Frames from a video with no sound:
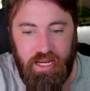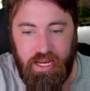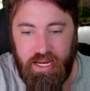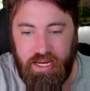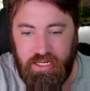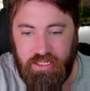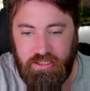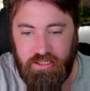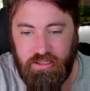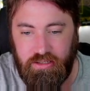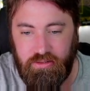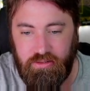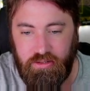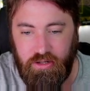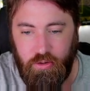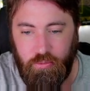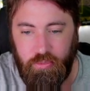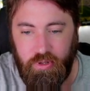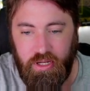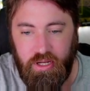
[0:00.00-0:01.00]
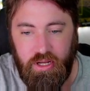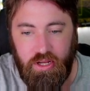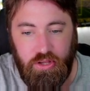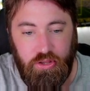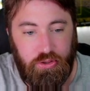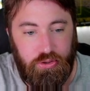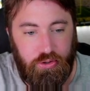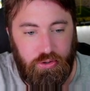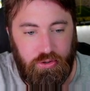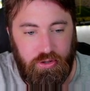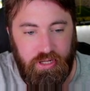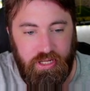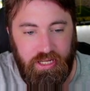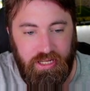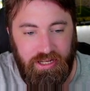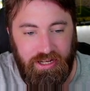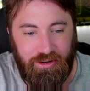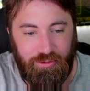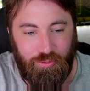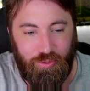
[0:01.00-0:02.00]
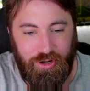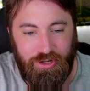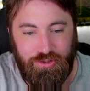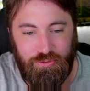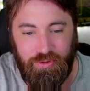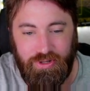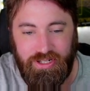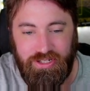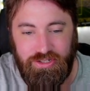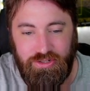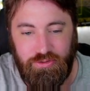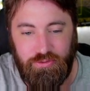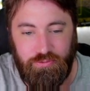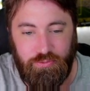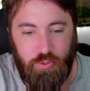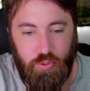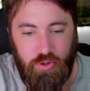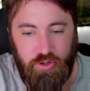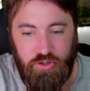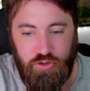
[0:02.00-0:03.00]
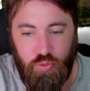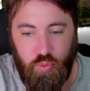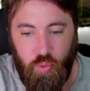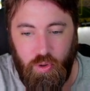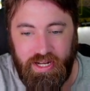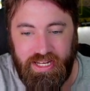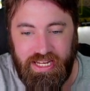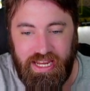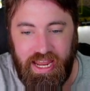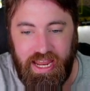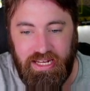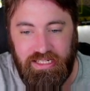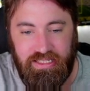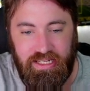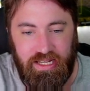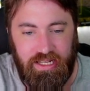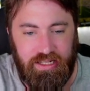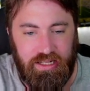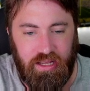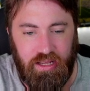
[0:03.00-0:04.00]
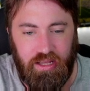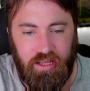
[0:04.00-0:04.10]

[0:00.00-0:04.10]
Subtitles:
and 122 for 28 and